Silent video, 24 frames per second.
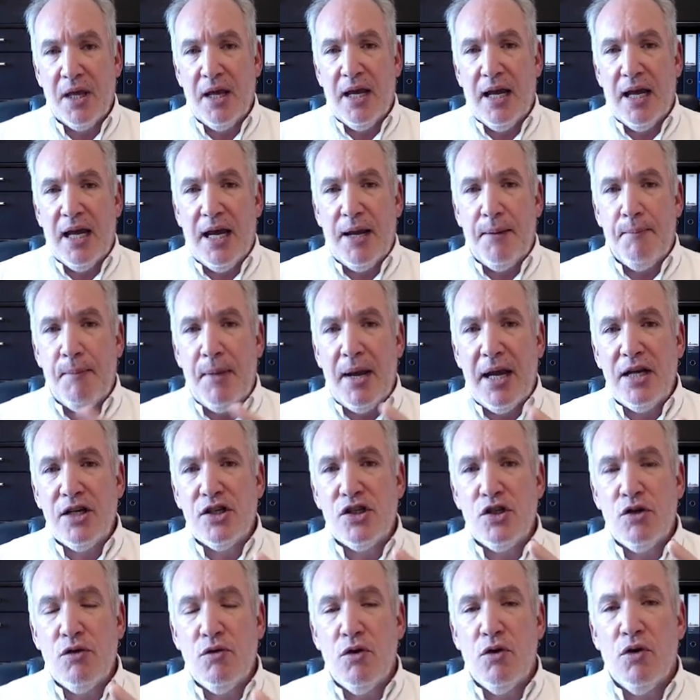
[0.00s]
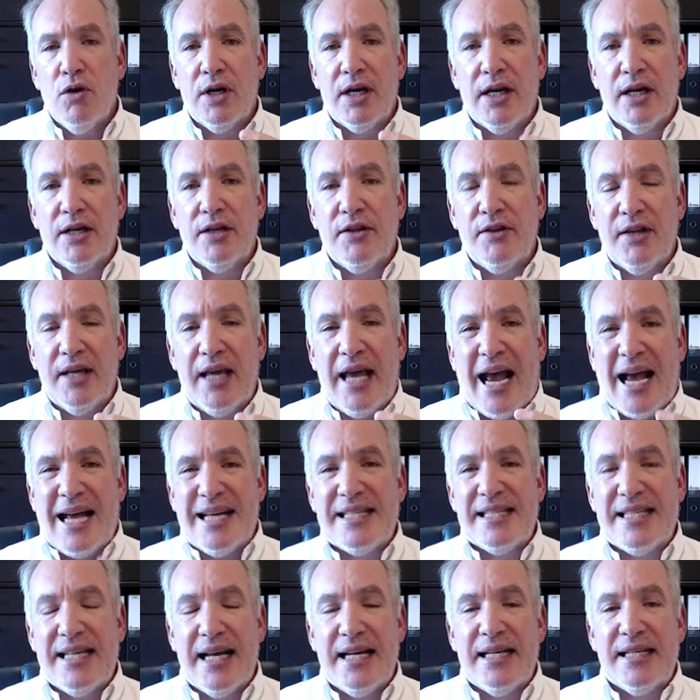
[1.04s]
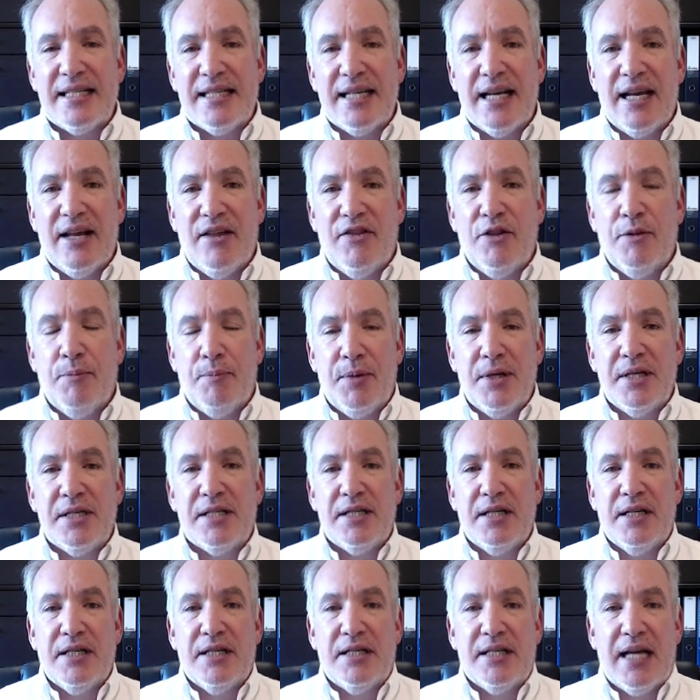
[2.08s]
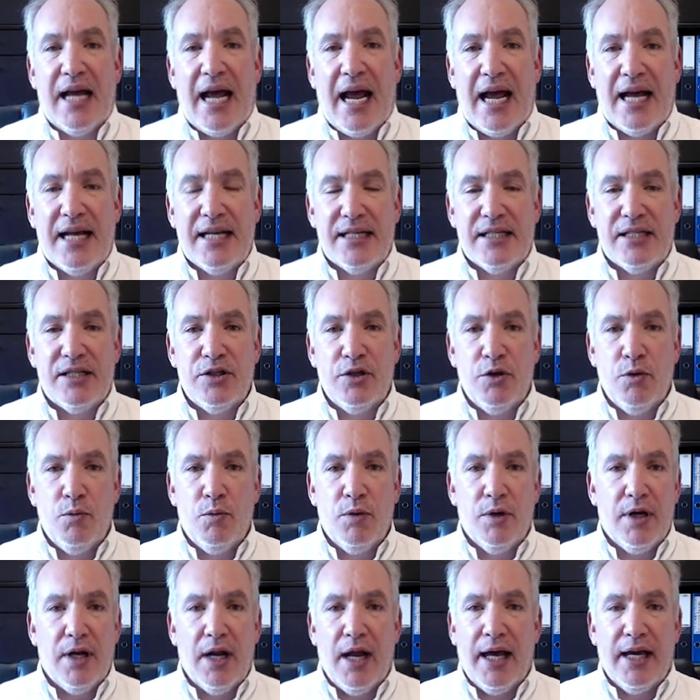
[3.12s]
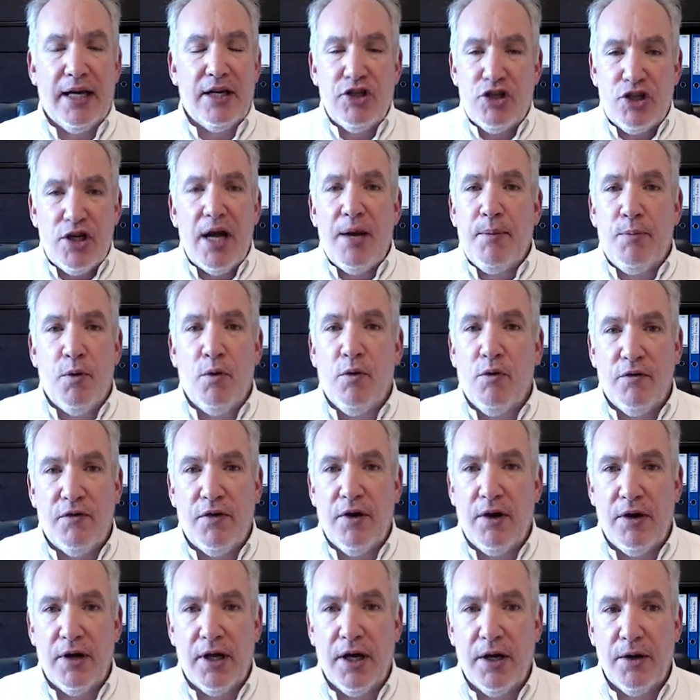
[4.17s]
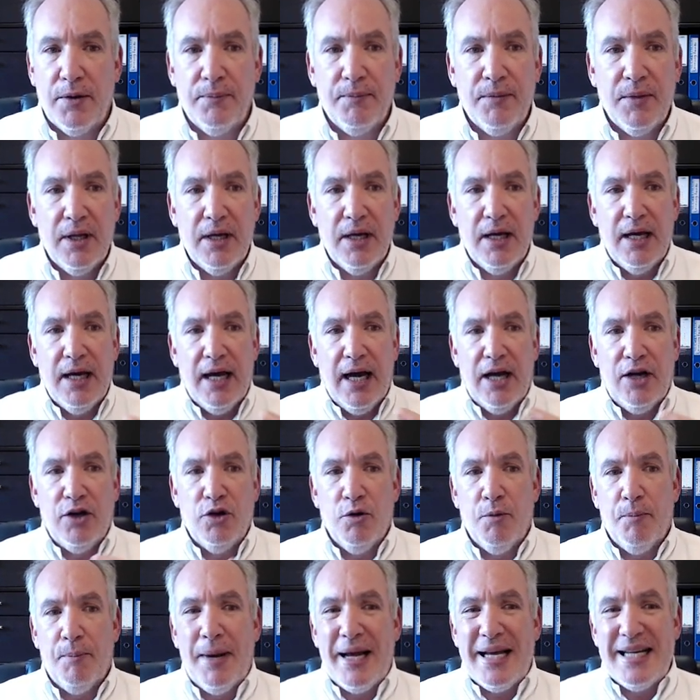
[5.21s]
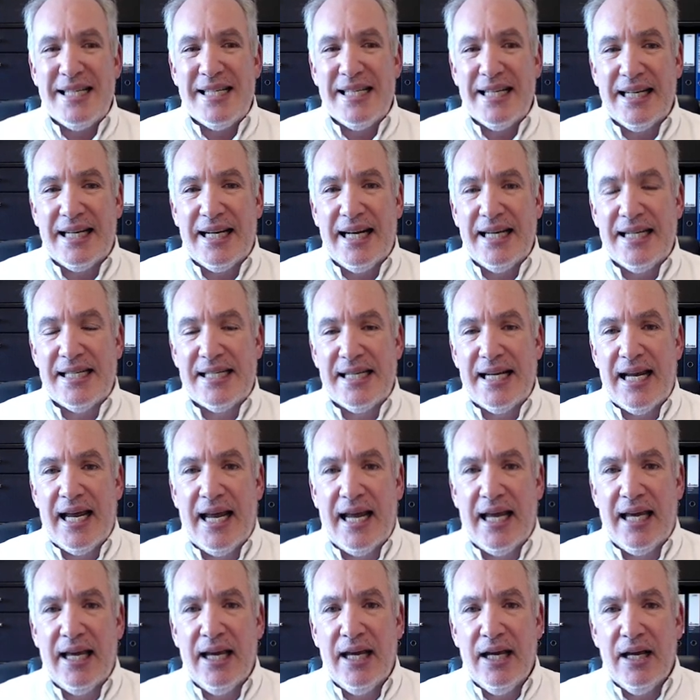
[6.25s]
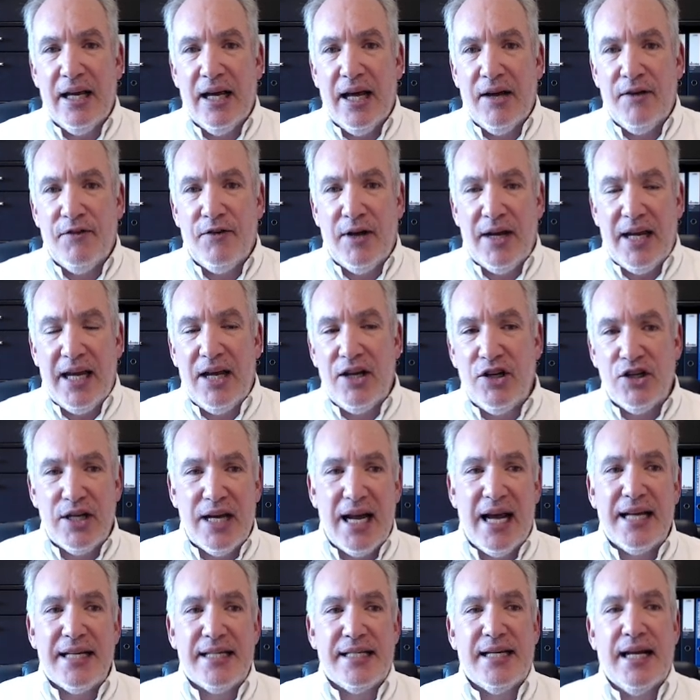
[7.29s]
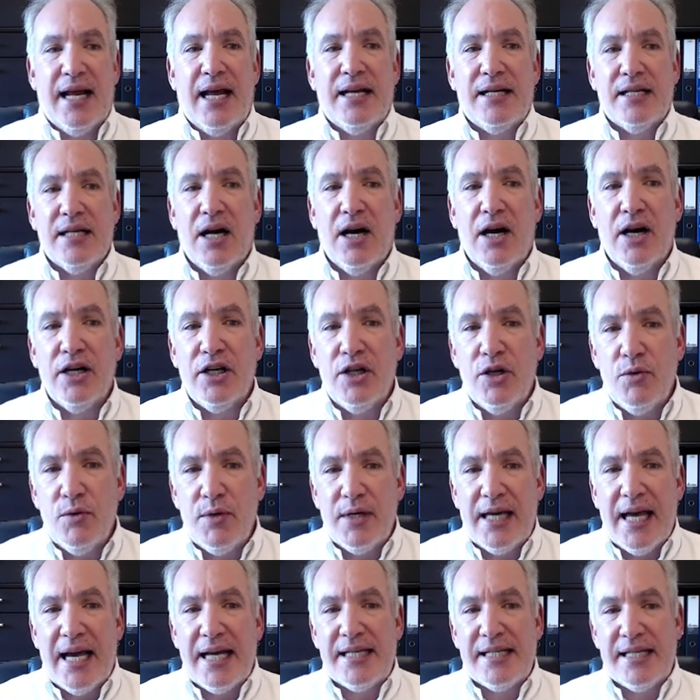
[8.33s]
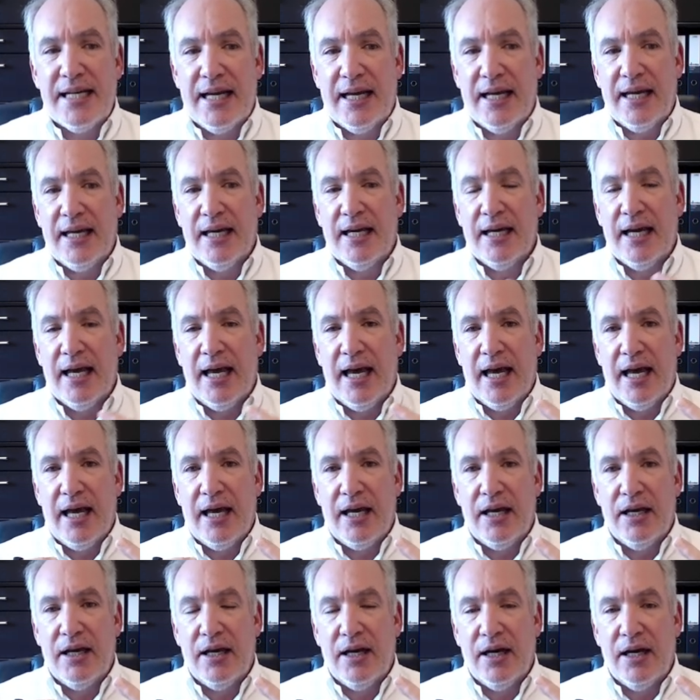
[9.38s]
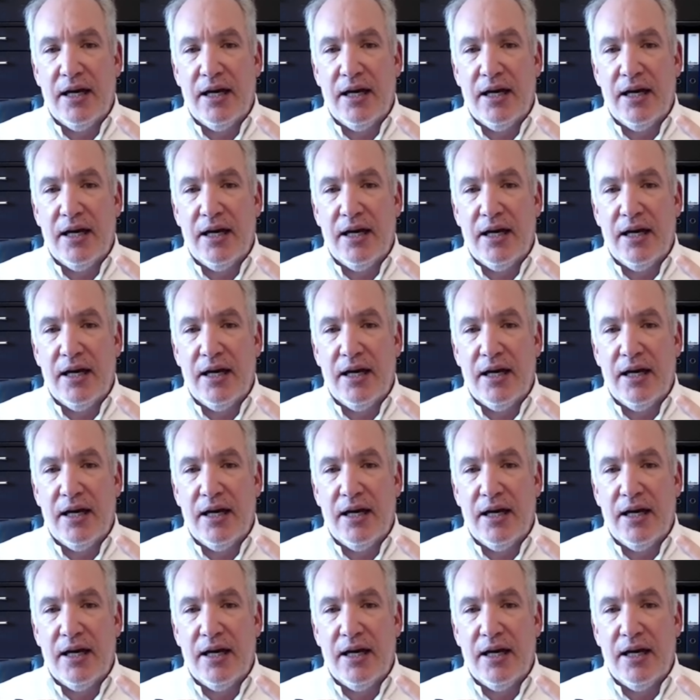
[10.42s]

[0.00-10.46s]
It makes you look at the assets in the business as you would like a share portfolio. And you're basically saying for each asset, are you getting a